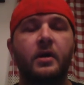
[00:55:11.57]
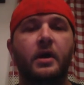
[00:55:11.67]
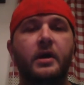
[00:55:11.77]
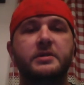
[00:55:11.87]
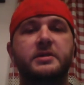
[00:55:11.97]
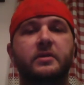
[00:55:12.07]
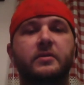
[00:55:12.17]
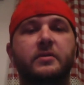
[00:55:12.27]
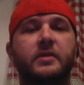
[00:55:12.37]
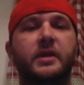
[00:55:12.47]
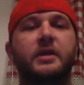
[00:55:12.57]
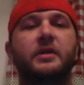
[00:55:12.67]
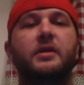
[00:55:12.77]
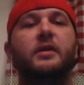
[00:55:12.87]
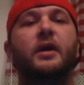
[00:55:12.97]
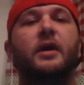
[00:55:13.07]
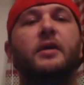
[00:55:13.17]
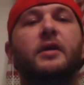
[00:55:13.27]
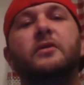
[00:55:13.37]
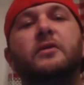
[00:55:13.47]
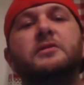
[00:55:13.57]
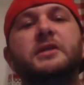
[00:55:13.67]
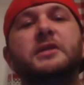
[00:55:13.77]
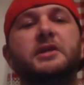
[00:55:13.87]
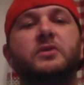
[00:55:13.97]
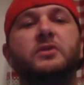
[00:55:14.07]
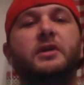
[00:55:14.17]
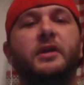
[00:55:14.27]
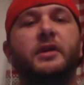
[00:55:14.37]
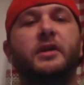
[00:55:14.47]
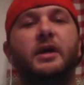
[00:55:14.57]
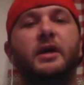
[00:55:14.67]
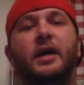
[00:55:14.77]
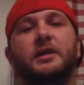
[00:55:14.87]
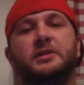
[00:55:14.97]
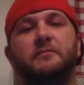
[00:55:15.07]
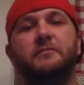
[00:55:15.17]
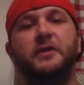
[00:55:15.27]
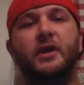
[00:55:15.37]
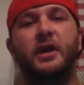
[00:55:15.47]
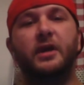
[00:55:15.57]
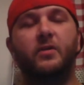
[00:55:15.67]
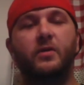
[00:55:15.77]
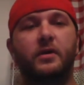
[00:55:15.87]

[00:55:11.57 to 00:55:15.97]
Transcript: All right, so then another little sneaky trick that I actually figured out